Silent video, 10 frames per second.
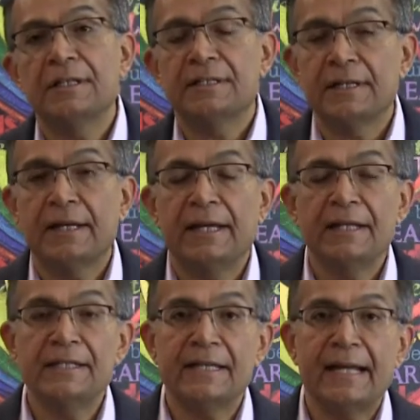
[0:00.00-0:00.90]
is an
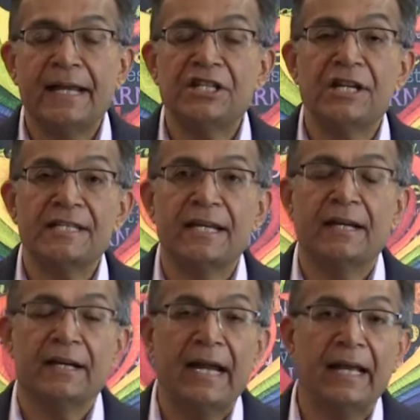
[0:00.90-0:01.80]

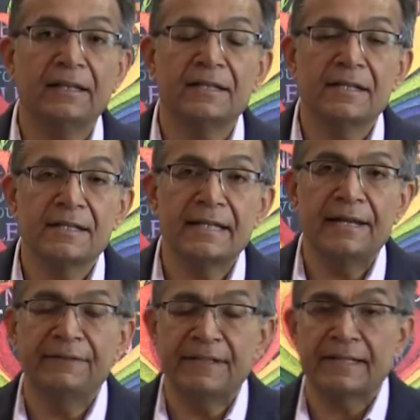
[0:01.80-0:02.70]
HSA, a health
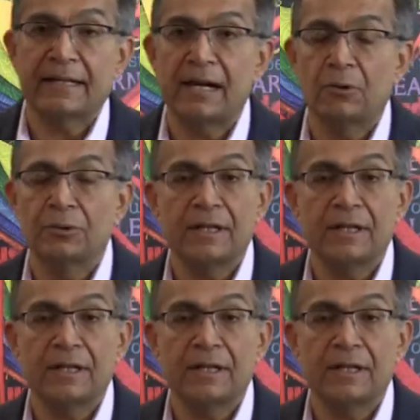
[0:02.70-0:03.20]
savings account.